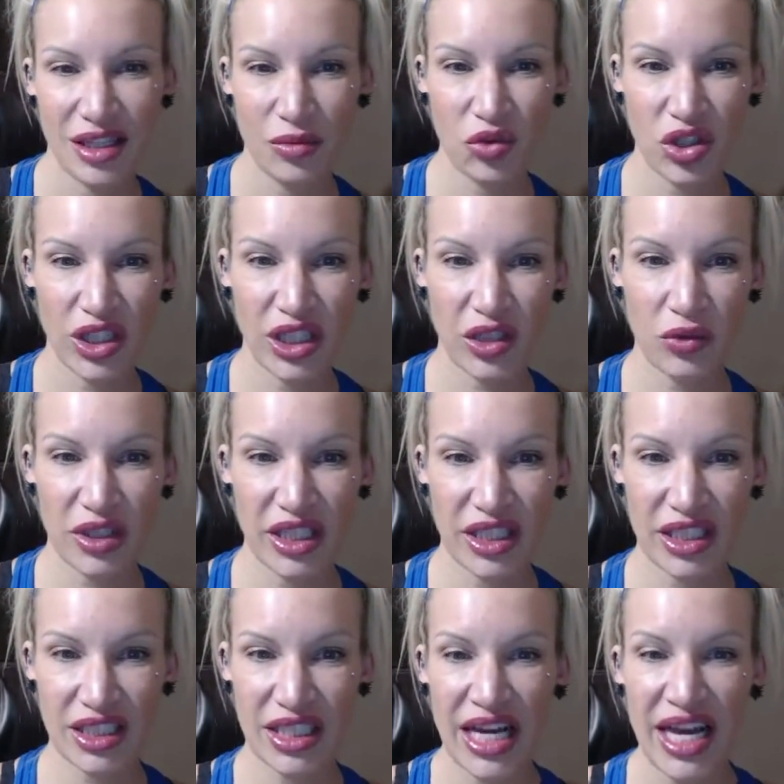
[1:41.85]
I'm really good with
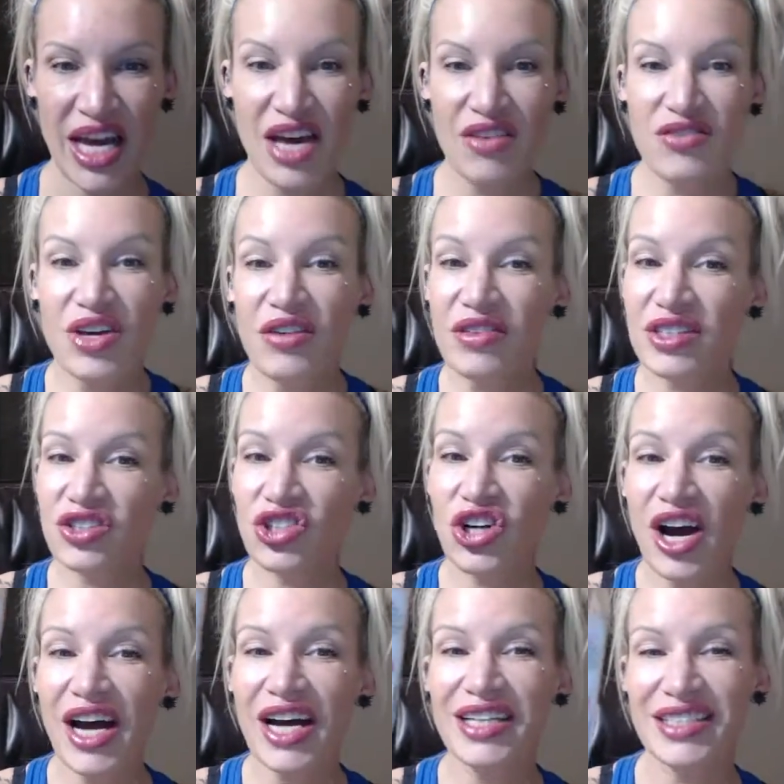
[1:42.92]
this. If you haven't
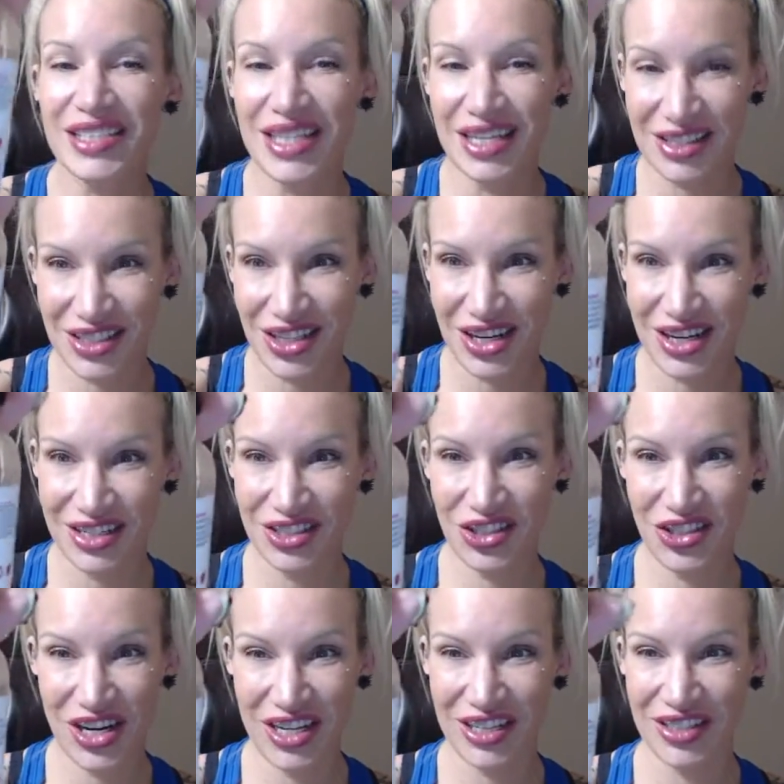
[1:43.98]
tried snail tra
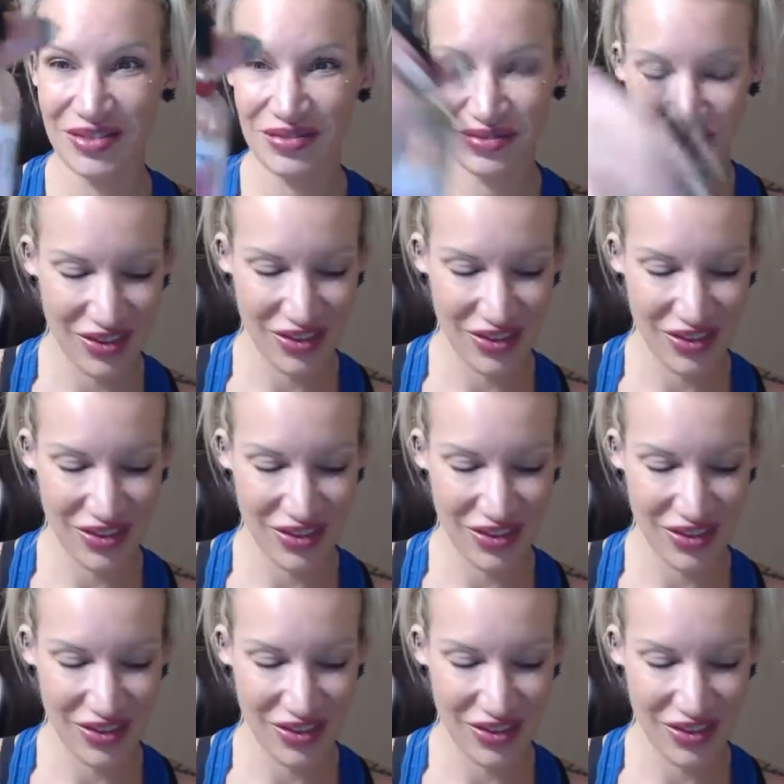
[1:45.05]
trail,